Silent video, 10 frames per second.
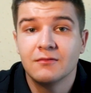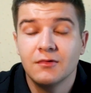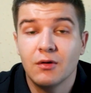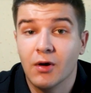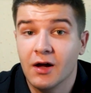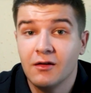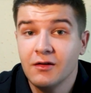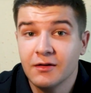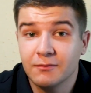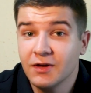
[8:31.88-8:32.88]
Well,
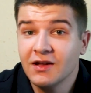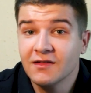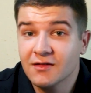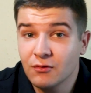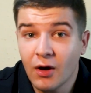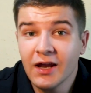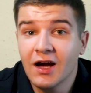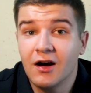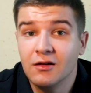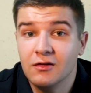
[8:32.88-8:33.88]
it means quite
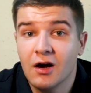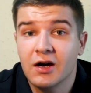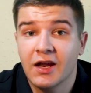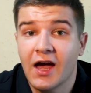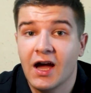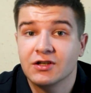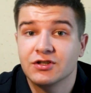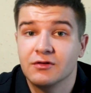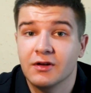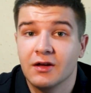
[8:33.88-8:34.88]
a lot,
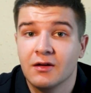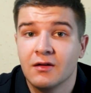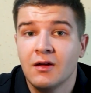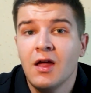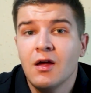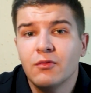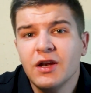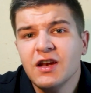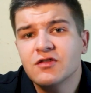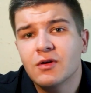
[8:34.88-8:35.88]
actually. We need
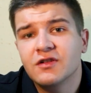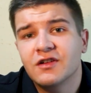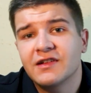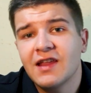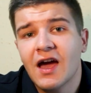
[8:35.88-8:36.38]
to understand